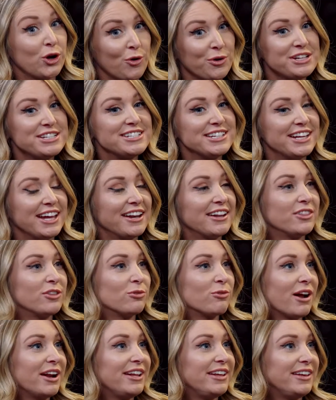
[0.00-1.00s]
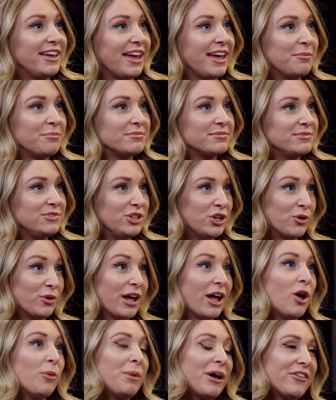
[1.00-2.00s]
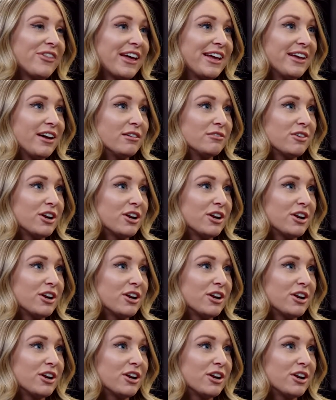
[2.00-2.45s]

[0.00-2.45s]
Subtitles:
going to get in the running game, to help out that young